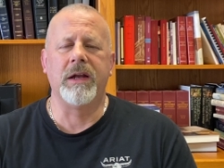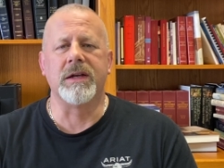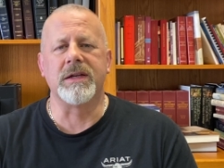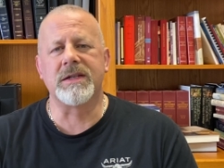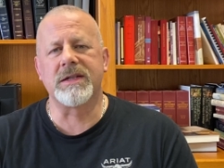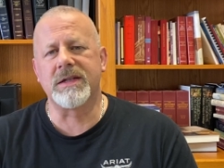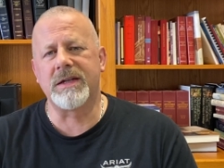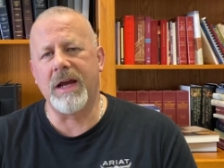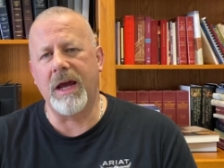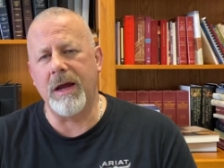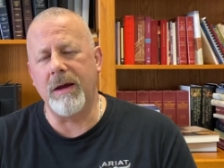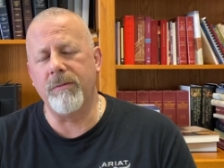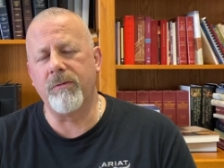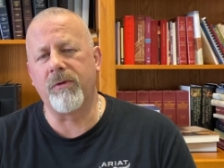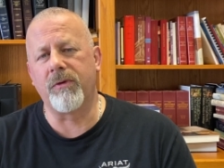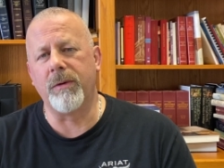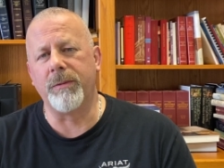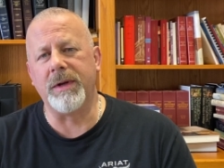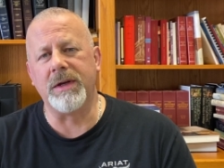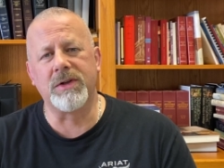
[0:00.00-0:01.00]
and
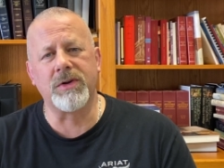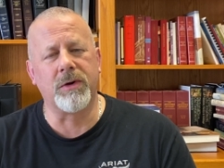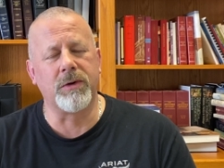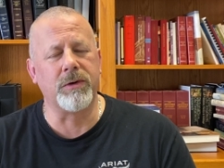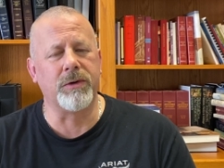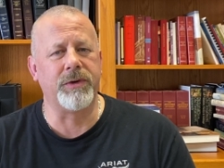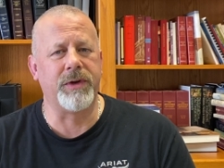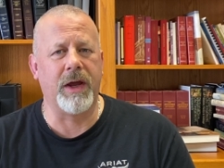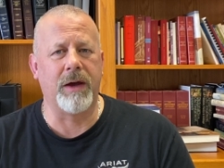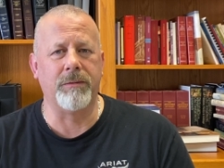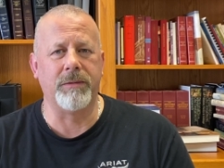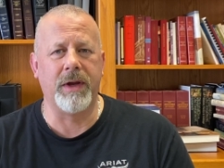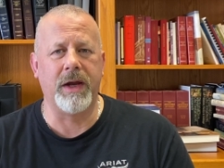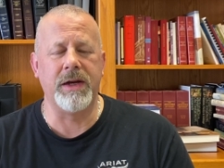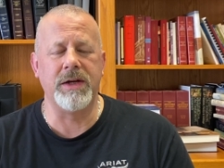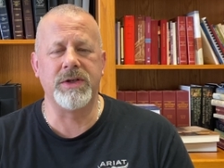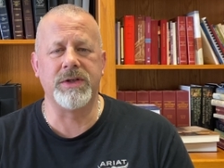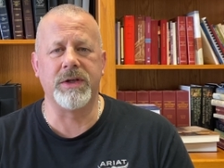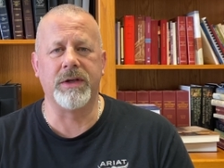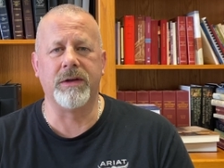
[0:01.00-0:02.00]
escape from eternal
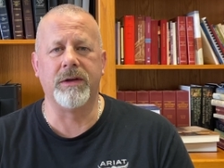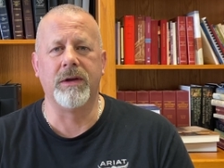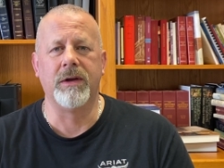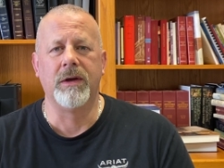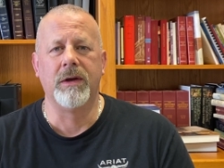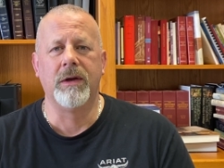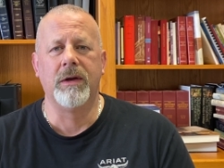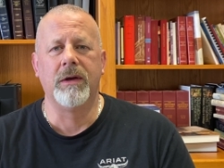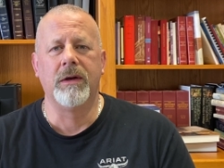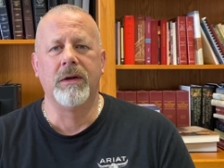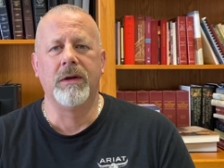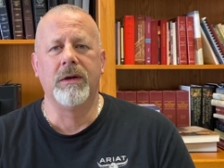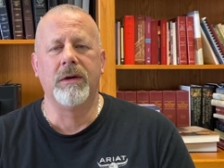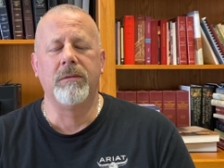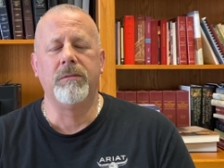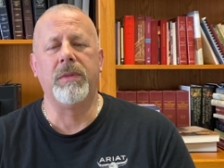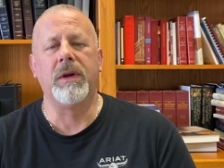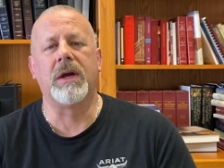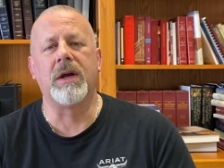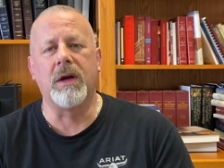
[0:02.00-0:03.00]
damnation
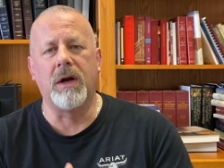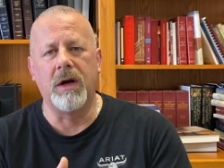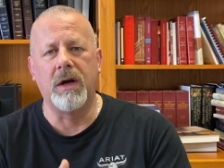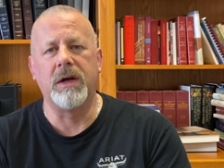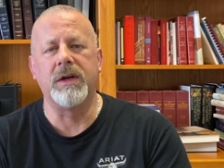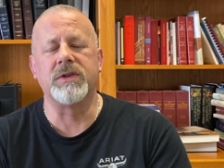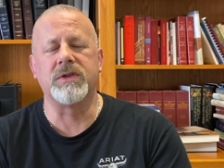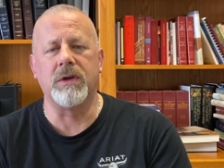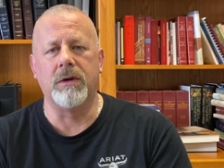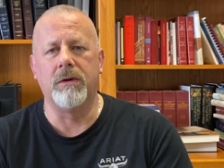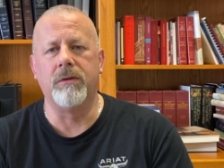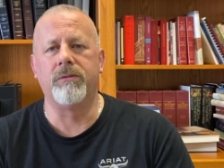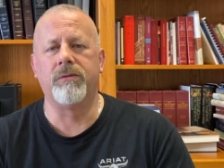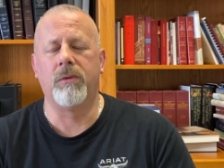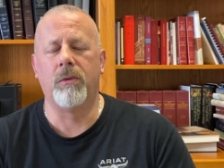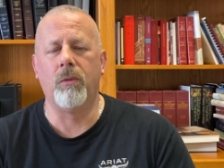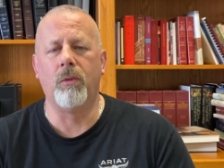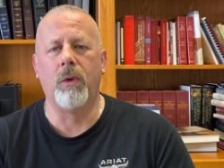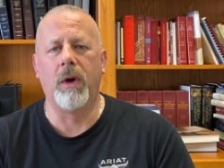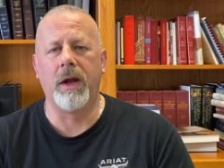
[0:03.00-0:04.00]
because
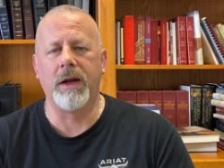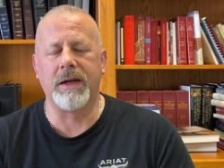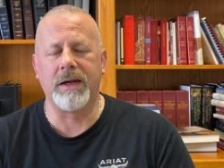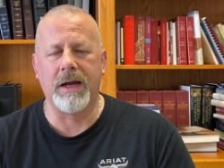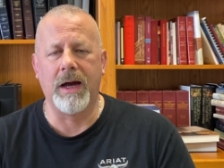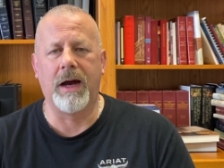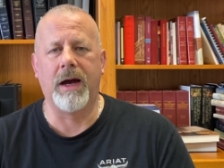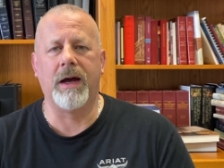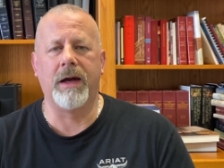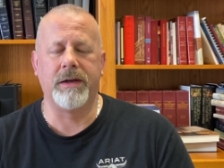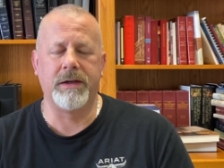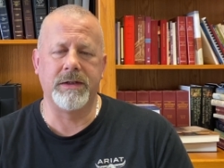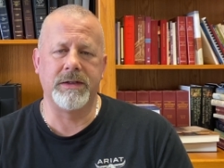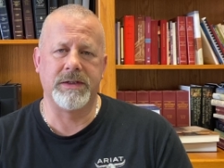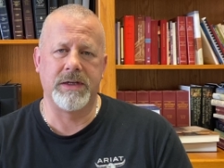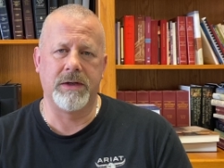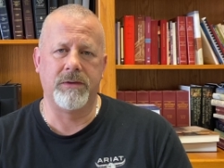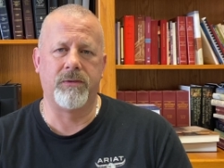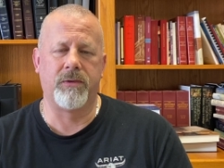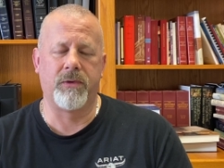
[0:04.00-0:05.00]
of what
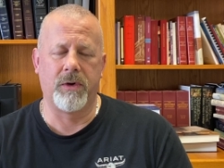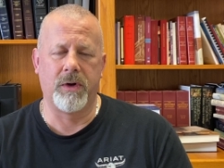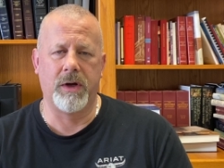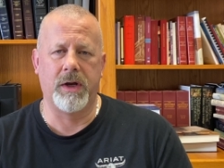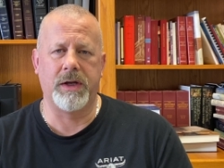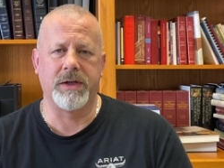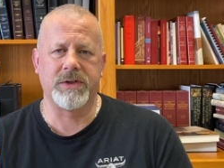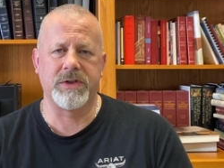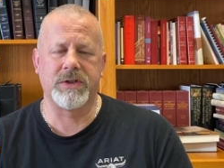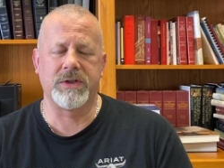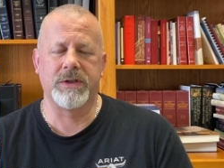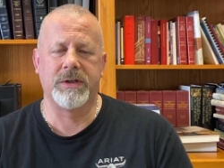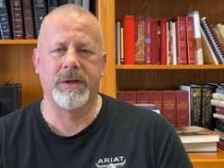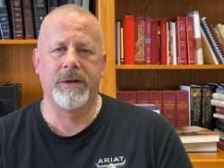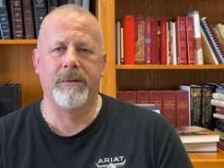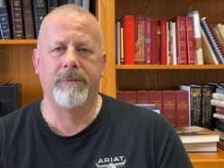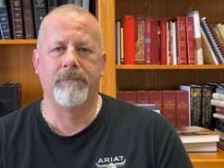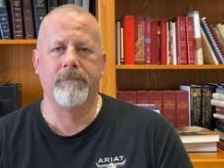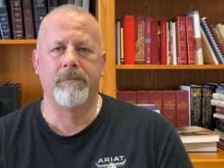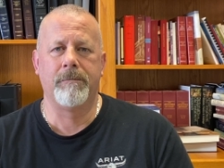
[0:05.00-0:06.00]
God did for us.
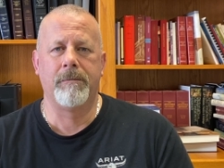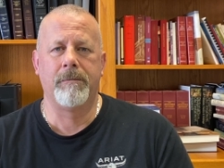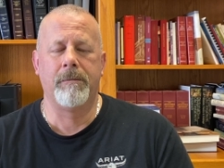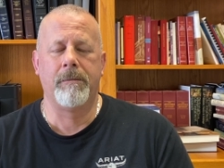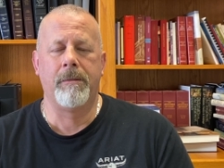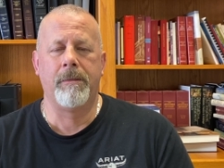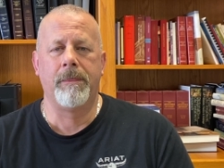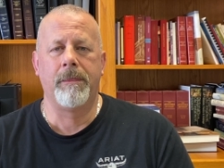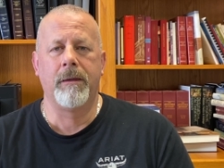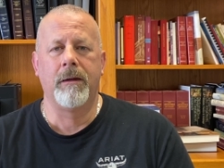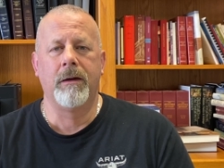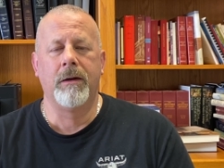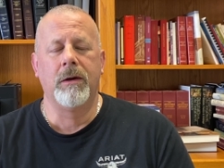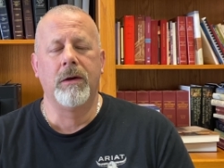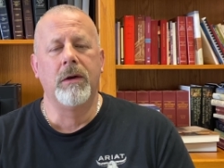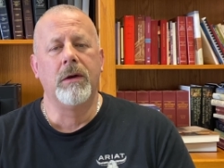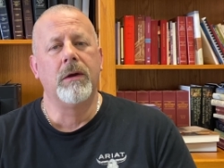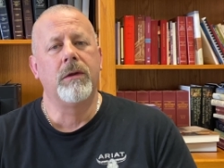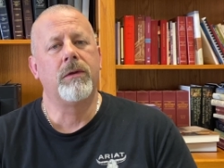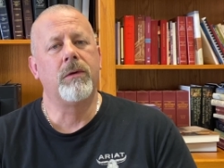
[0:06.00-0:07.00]

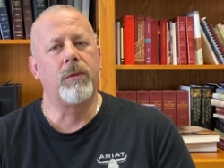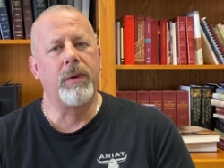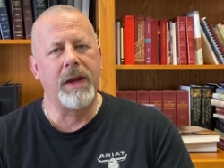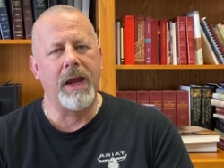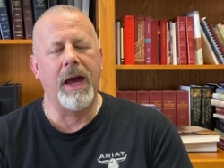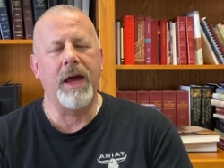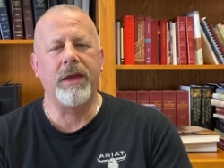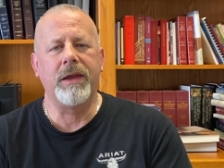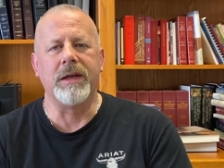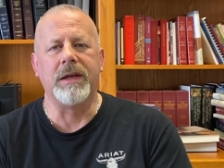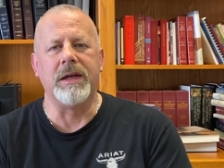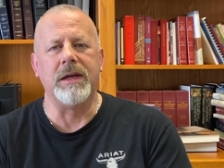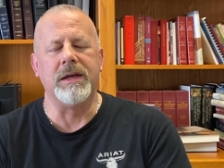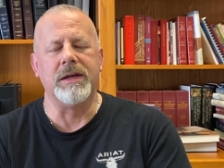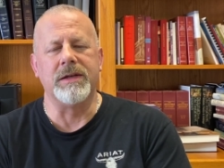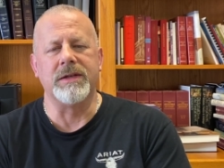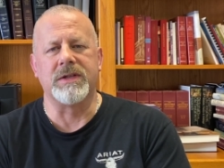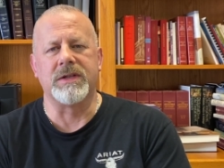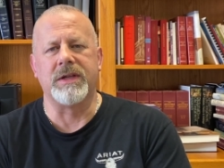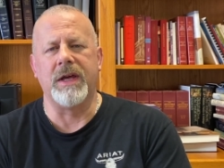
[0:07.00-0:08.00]
The
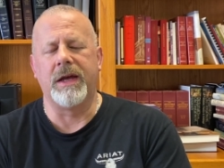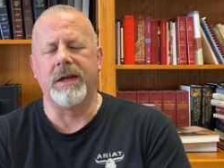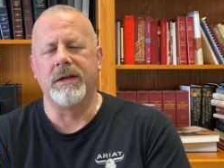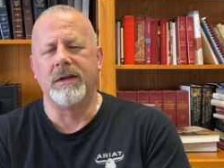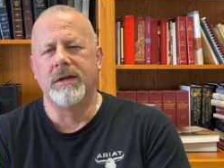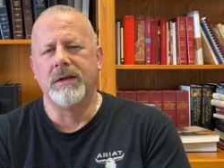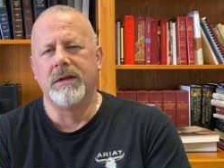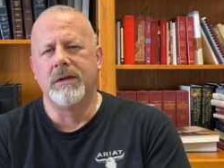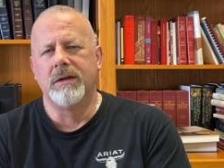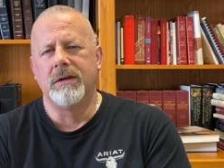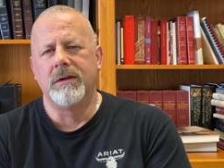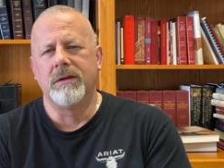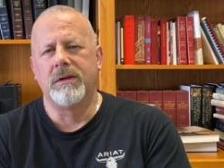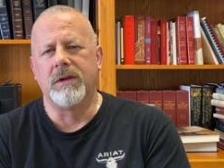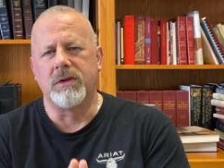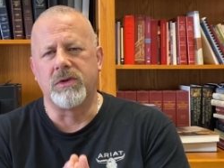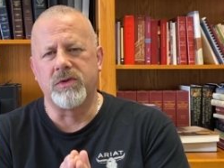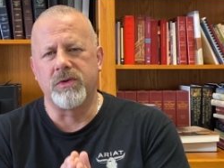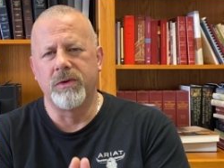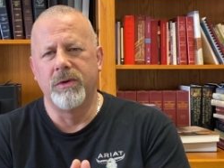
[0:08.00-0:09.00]
reality is that
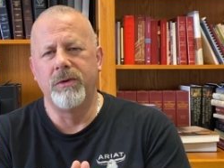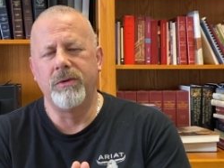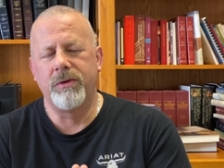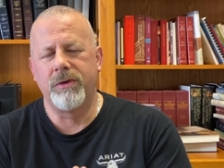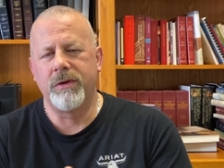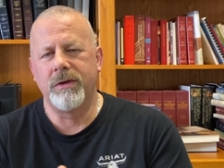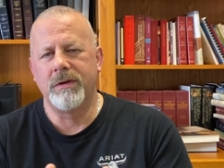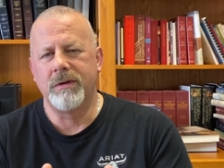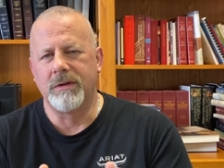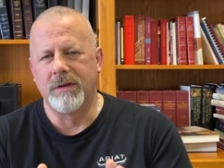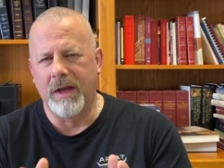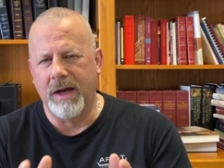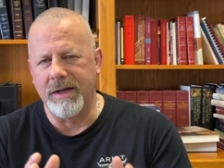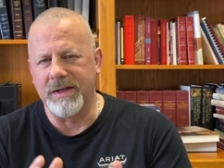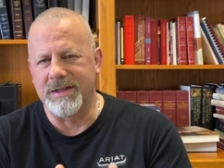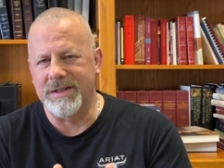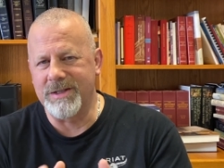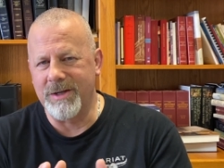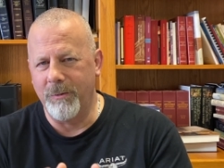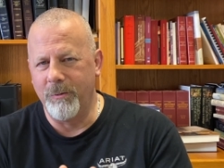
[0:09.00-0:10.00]
the truth
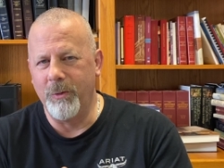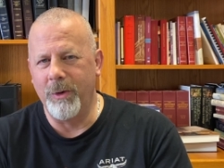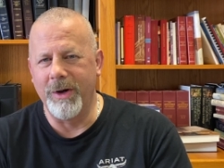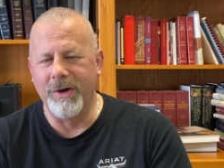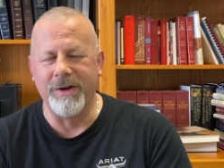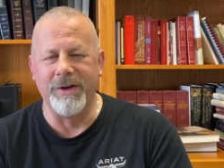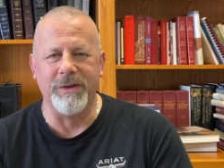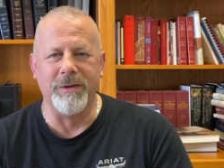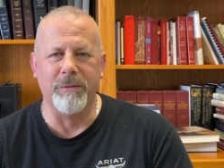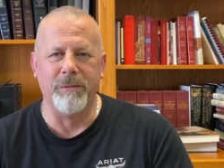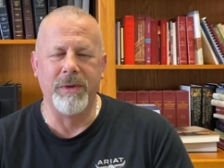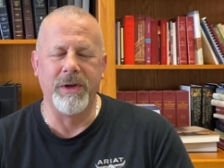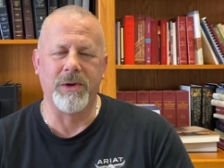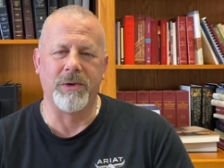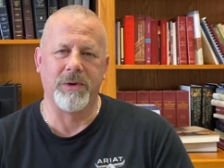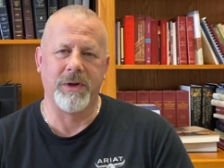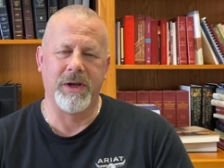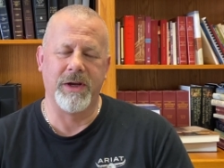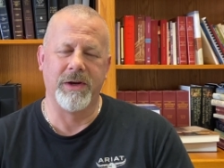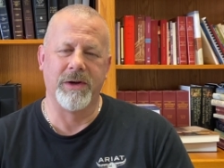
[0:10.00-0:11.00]
lies somewhere in the
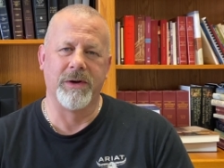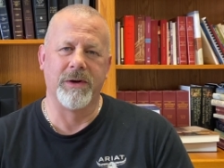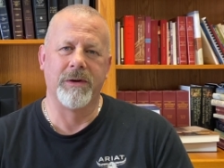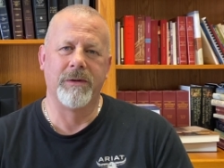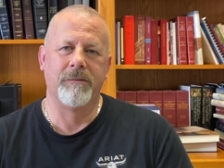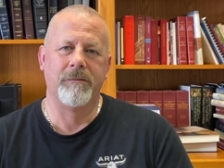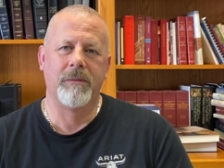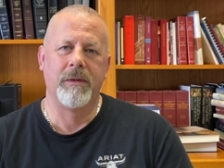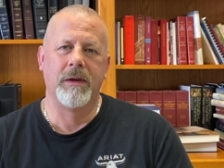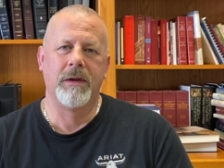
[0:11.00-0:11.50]
middle here.